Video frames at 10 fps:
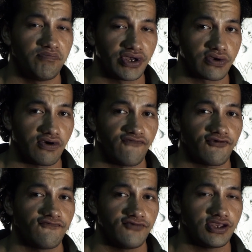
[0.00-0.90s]

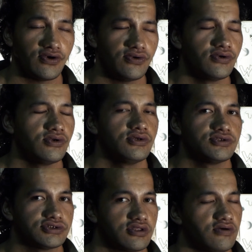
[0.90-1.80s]
biographic video.
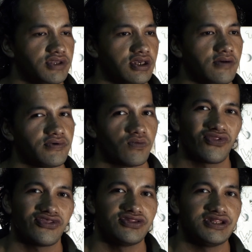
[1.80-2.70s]
So they'll be up
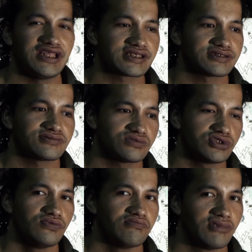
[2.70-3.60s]
within the next
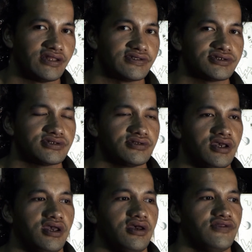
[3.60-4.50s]
2 months.
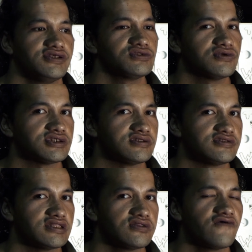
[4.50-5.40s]
There's no
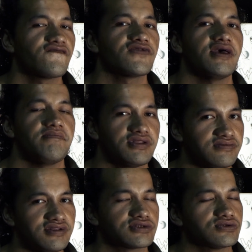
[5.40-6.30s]
set deadline for that,
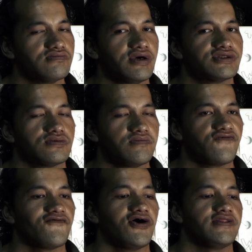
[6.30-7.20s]
but the next 2 months would
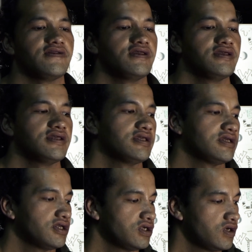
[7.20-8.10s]
be fine.
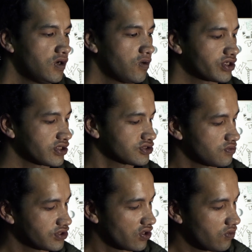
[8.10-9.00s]
What else
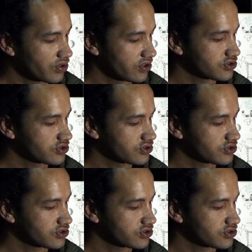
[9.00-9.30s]
do we got?